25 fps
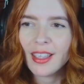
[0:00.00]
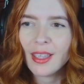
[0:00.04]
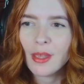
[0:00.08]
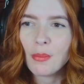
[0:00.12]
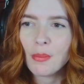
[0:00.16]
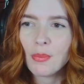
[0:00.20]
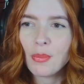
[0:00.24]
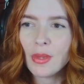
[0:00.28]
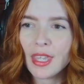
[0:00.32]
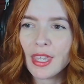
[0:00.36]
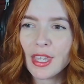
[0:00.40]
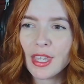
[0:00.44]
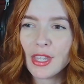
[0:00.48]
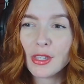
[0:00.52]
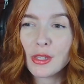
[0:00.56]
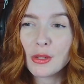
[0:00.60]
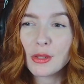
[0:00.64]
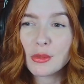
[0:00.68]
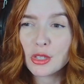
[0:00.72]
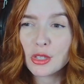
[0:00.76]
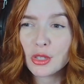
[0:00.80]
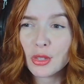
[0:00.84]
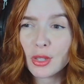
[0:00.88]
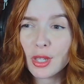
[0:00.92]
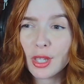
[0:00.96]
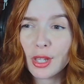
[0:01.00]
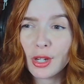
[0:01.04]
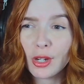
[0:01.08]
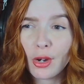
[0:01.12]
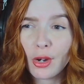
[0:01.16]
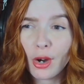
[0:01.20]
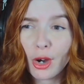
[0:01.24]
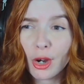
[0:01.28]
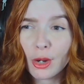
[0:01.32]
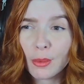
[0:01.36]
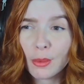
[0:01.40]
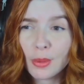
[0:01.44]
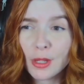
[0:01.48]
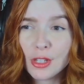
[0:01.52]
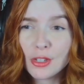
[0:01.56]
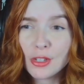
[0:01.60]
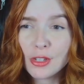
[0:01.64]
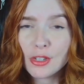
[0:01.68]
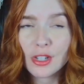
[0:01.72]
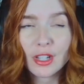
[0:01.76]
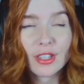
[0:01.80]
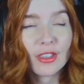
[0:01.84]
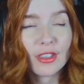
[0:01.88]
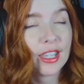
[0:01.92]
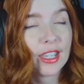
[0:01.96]
being usually in an
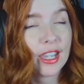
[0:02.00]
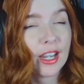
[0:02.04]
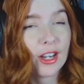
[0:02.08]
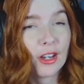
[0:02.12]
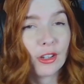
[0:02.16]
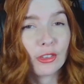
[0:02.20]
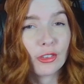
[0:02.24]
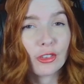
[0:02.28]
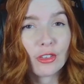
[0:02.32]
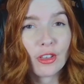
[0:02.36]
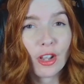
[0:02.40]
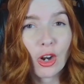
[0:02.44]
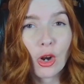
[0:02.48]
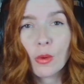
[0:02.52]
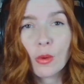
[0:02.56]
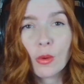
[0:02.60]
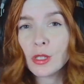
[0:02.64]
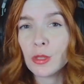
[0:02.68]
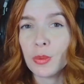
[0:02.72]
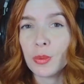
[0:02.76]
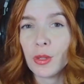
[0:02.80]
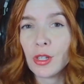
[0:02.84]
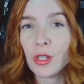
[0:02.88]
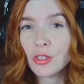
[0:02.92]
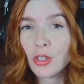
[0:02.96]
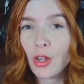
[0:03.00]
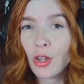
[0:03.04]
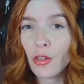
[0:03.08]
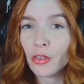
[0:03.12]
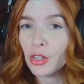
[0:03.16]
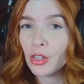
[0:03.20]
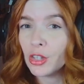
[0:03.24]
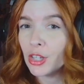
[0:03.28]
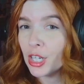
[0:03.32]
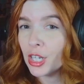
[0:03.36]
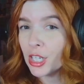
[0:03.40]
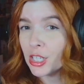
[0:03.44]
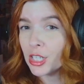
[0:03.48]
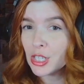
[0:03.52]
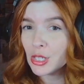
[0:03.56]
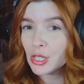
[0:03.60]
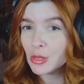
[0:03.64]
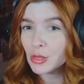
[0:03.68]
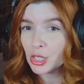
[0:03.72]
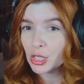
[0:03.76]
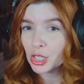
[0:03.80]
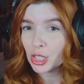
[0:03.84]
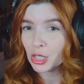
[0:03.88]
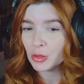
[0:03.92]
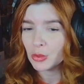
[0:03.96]
RPG the character that always plays all the goody
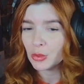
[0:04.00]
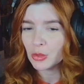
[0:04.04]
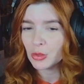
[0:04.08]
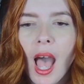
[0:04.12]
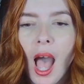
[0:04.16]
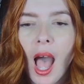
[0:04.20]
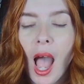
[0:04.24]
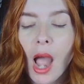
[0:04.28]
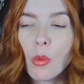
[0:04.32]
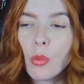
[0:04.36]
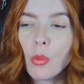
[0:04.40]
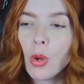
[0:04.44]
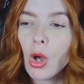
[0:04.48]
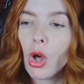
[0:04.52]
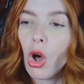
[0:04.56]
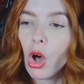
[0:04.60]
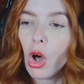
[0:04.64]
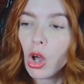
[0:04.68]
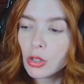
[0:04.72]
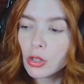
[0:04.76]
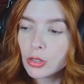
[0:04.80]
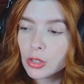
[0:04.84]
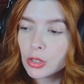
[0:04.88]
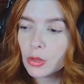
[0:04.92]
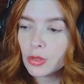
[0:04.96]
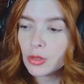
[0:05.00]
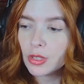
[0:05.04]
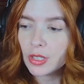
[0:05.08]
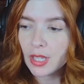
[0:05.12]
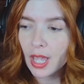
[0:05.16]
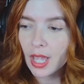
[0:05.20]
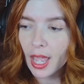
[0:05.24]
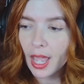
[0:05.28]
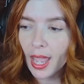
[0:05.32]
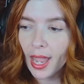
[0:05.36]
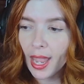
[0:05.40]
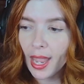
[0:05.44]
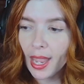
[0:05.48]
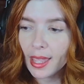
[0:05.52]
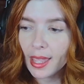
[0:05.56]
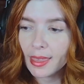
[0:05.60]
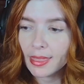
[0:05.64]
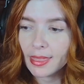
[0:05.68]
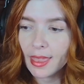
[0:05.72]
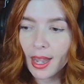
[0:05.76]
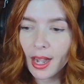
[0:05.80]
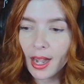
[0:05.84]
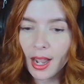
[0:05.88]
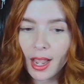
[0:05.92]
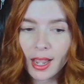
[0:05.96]
two-shoes, I will also say
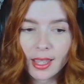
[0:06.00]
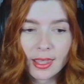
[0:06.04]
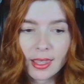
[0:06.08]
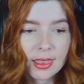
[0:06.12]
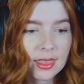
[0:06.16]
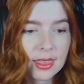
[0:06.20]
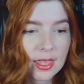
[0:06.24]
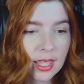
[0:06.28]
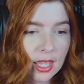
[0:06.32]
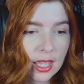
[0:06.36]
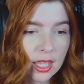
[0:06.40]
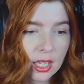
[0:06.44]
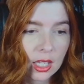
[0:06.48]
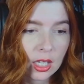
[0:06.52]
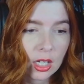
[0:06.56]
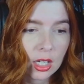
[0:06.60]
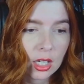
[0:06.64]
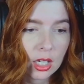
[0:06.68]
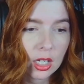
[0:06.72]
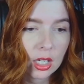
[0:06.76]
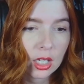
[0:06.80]
that I think